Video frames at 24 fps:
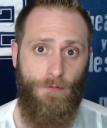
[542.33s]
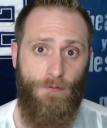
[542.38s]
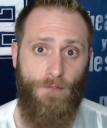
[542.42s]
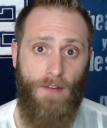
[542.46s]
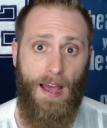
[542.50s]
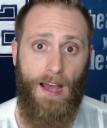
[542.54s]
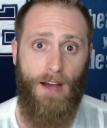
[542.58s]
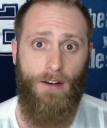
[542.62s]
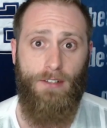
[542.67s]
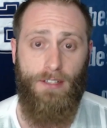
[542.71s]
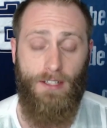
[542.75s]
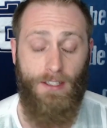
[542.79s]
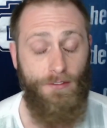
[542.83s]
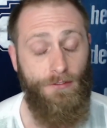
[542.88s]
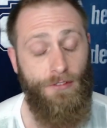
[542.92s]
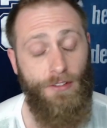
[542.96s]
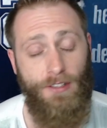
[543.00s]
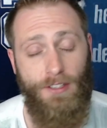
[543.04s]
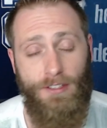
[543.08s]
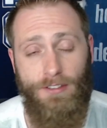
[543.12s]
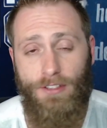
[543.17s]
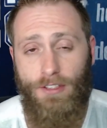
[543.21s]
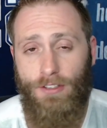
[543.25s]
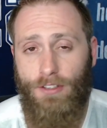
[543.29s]
found and for
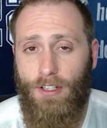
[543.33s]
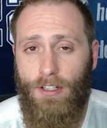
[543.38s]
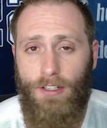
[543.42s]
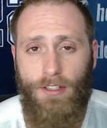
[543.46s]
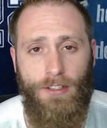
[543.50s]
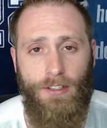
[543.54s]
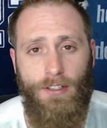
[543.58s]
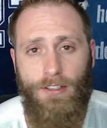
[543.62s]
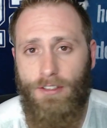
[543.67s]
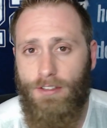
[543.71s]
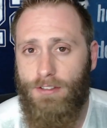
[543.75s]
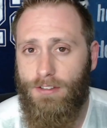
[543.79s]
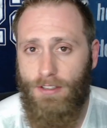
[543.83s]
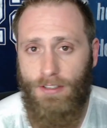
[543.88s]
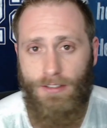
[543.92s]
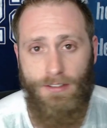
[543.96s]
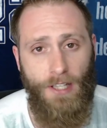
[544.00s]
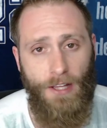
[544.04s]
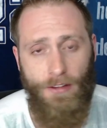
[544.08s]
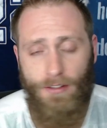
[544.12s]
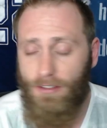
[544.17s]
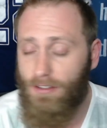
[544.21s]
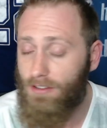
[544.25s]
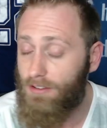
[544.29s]
this to turn into just
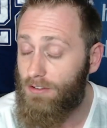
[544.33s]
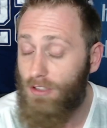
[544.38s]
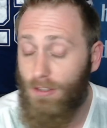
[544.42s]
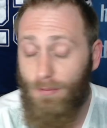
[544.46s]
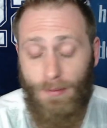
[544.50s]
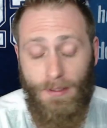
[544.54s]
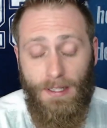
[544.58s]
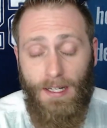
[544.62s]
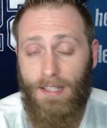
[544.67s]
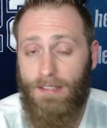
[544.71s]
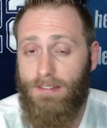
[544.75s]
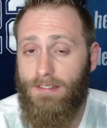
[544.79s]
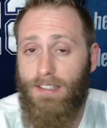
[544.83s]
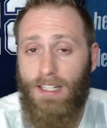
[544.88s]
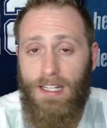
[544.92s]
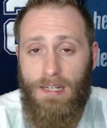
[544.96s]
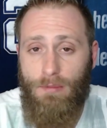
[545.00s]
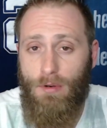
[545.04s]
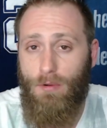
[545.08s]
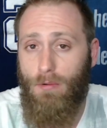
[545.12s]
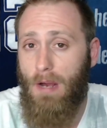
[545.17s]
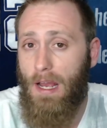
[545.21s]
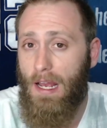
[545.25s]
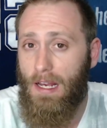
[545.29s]
another stupid-ass game
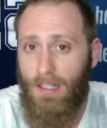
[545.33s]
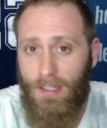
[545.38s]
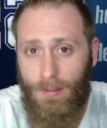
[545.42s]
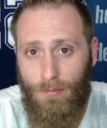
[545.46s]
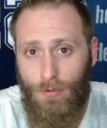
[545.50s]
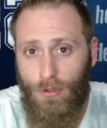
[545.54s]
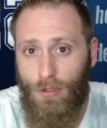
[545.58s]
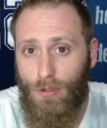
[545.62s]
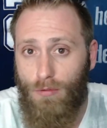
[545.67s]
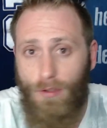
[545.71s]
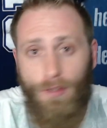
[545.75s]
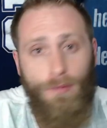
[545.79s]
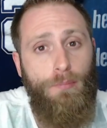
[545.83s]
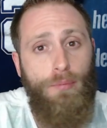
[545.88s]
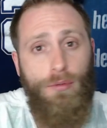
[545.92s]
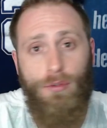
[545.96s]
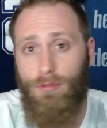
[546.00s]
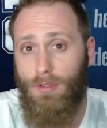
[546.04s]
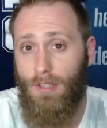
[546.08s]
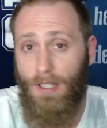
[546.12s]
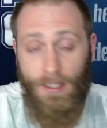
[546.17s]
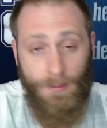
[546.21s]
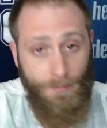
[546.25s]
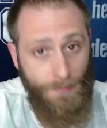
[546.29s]
of whack-a-mole with
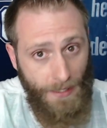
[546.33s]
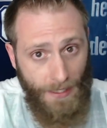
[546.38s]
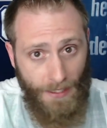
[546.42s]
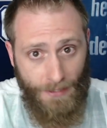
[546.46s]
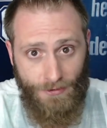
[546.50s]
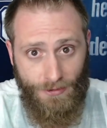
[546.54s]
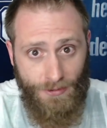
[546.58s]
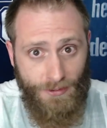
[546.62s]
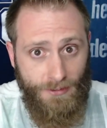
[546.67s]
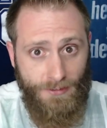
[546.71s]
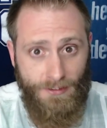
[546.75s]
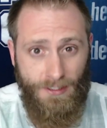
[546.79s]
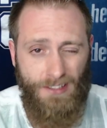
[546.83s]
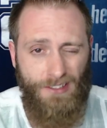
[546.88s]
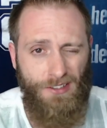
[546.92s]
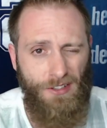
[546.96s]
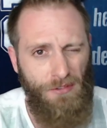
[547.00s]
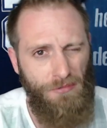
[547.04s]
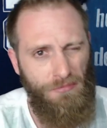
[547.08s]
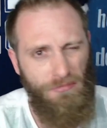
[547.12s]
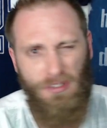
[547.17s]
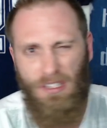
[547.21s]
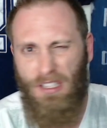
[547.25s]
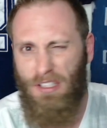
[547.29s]
bootleg patches that
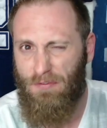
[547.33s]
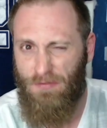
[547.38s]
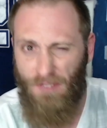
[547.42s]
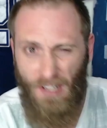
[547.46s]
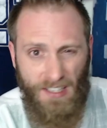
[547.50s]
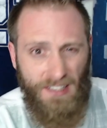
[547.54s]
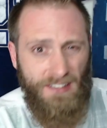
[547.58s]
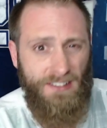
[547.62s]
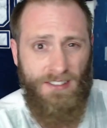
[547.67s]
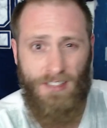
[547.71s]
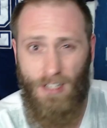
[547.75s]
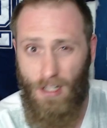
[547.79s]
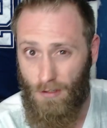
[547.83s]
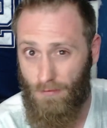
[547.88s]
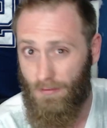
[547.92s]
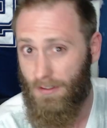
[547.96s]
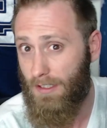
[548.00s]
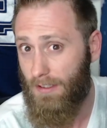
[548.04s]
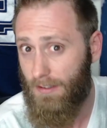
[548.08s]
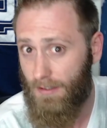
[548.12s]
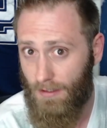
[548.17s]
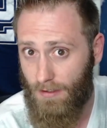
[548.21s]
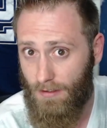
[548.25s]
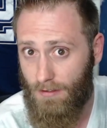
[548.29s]
don't really fucking solve
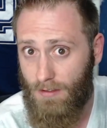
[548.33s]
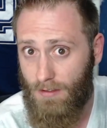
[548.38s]
anything.